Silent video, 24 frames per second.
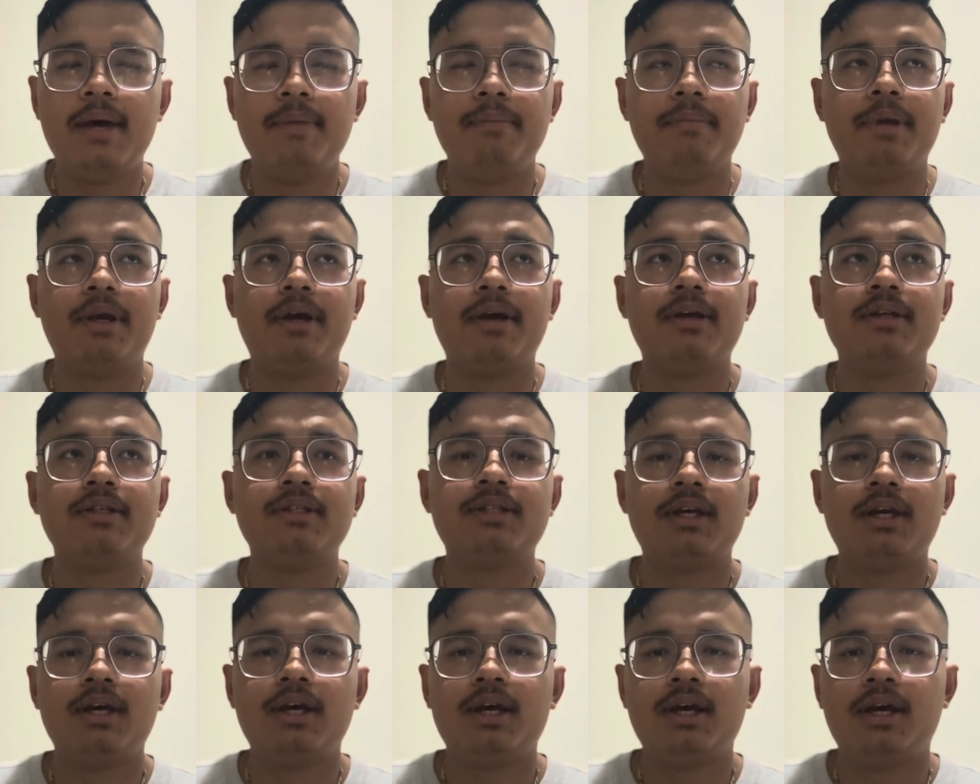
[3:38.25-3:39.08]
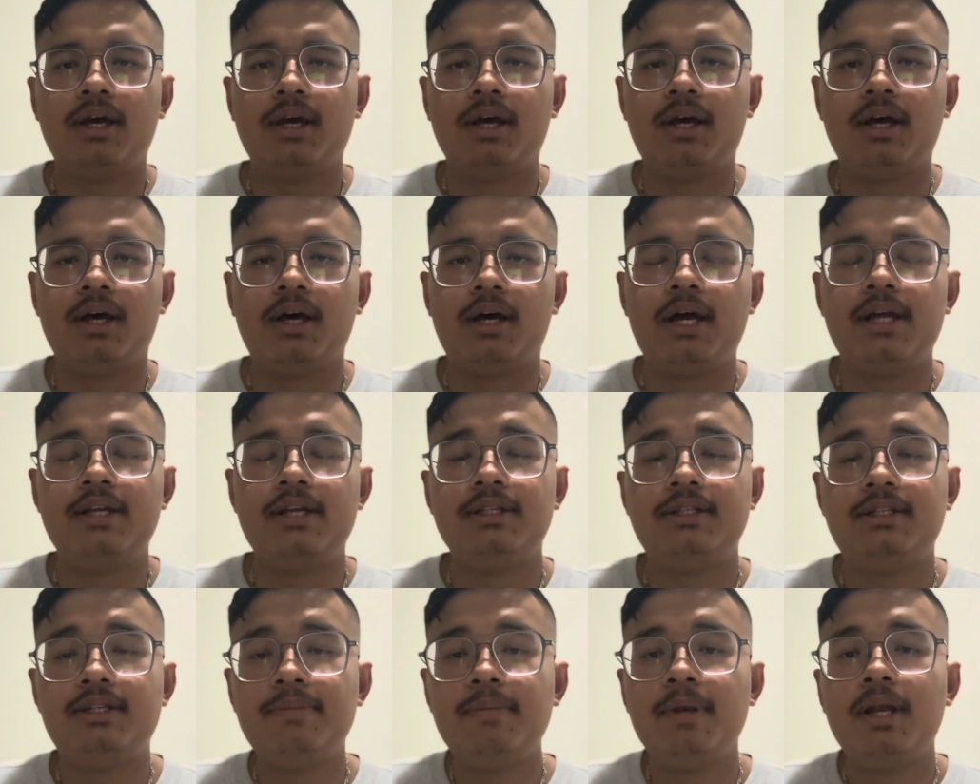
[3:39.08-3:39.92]
Because and
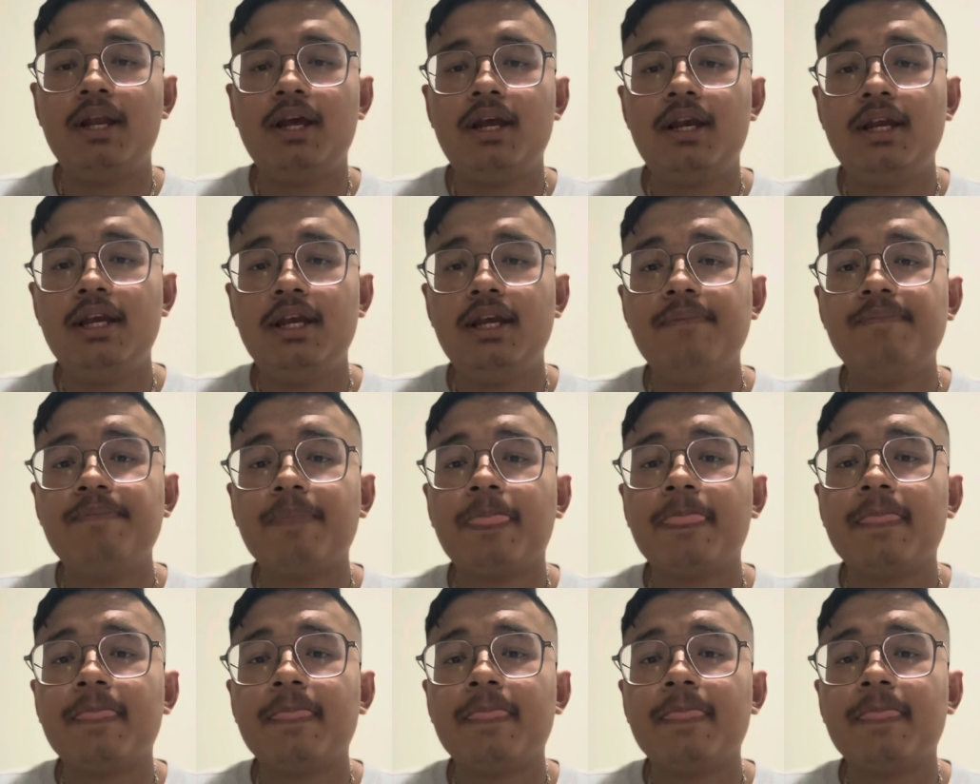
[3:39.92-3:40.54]
similarly,